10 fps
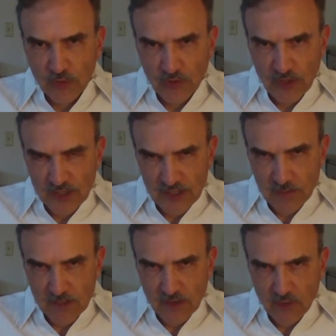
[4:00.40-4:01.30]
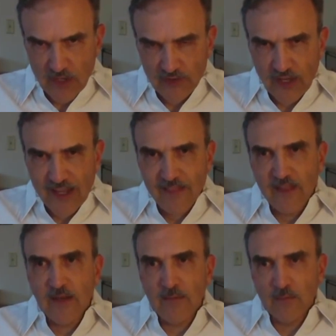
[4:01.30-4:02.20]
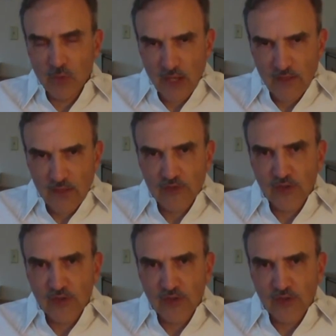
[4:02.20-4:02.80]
that need to be addressed, and then bringing this